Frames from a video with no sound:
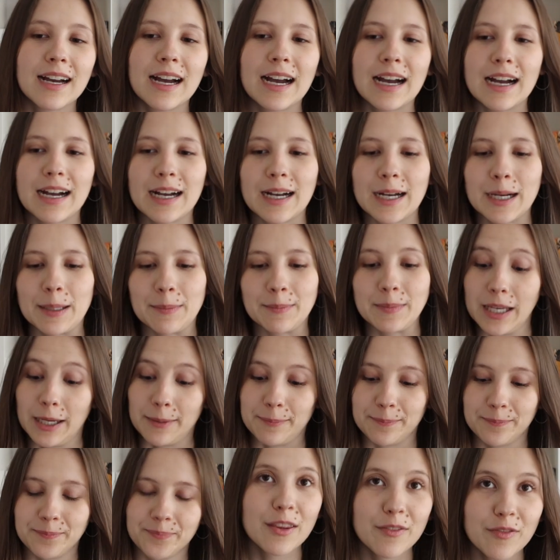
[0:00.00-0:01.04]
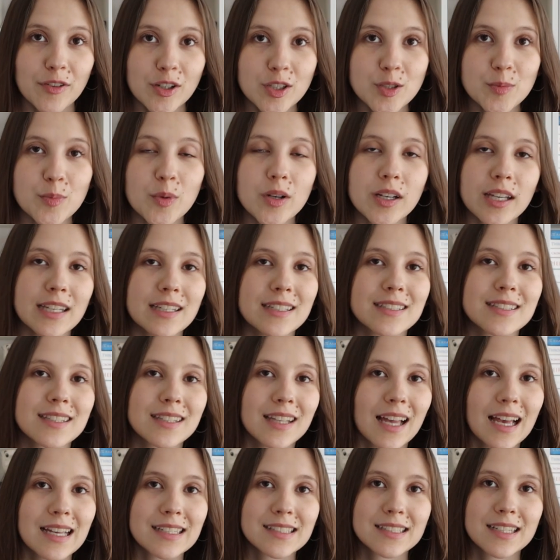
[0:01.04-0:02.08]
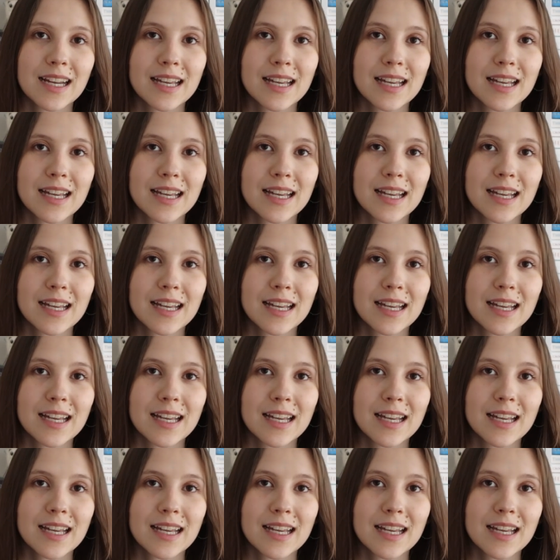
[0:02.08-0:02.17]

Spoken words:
Yeah. The first book is Last